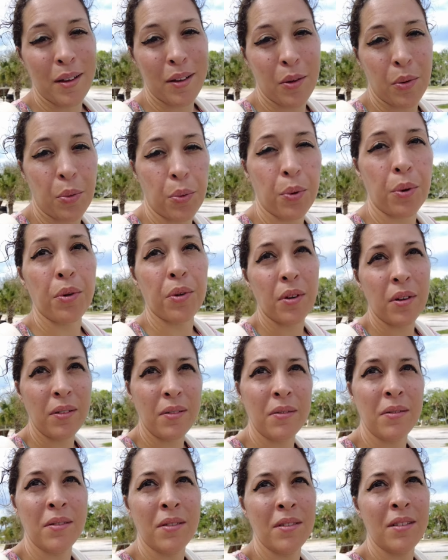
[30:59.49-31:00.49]
cool.
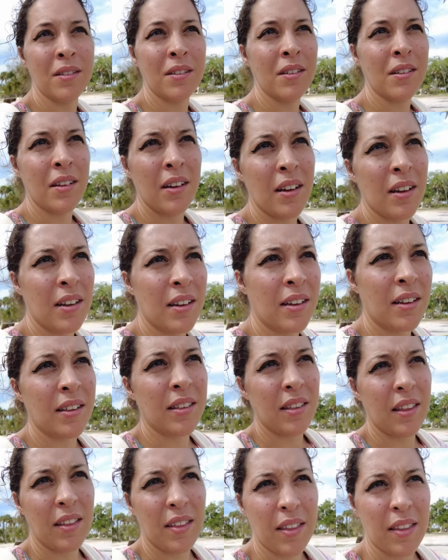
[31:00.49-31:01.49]

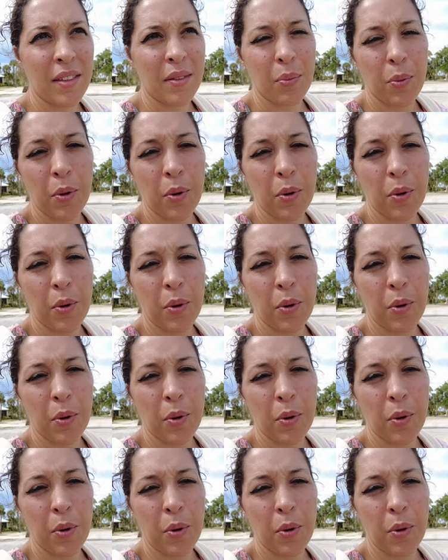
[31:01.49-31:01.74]
This is